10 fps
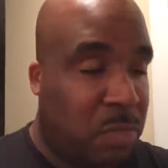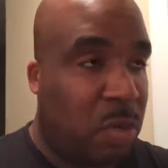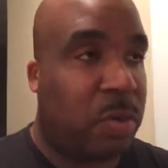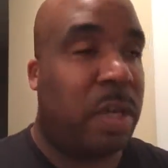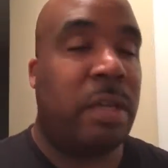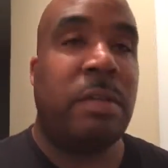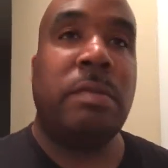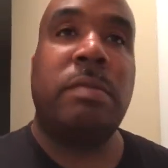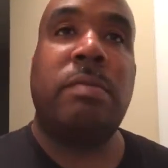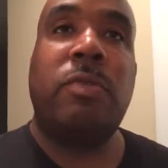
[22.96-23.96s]
Okay,
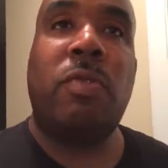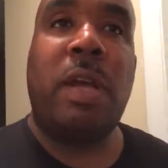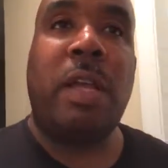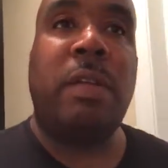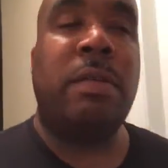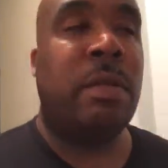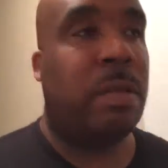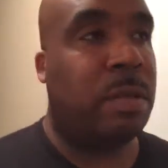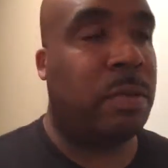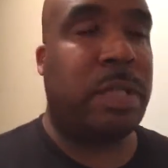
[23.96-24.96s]
granted.
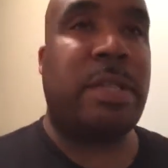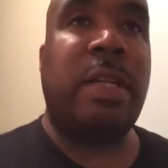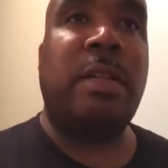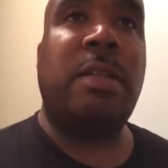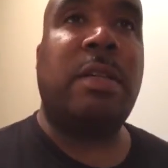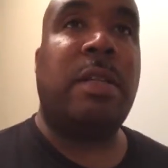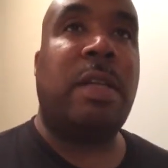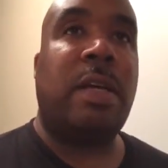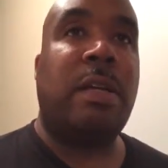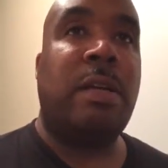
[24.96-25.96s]
Well, let's take a look at
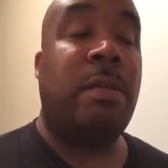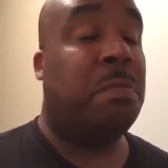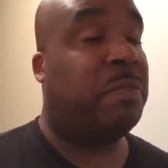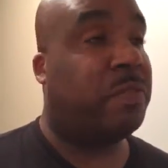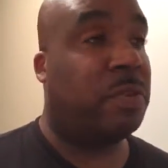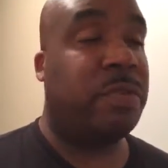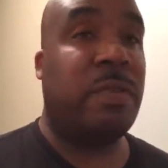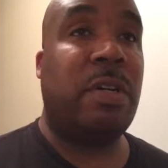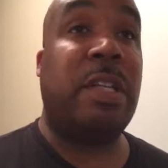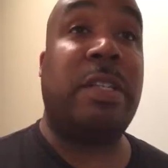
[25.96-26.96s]
that. First
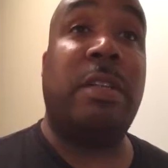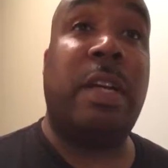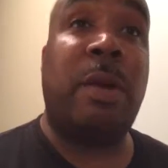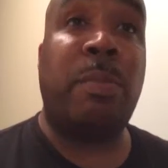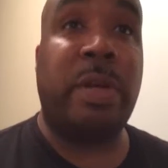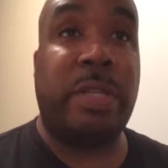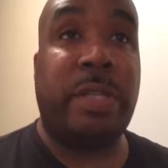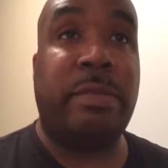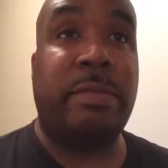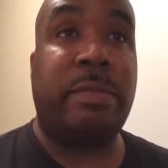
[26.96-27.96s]
of all, let's look at our budget.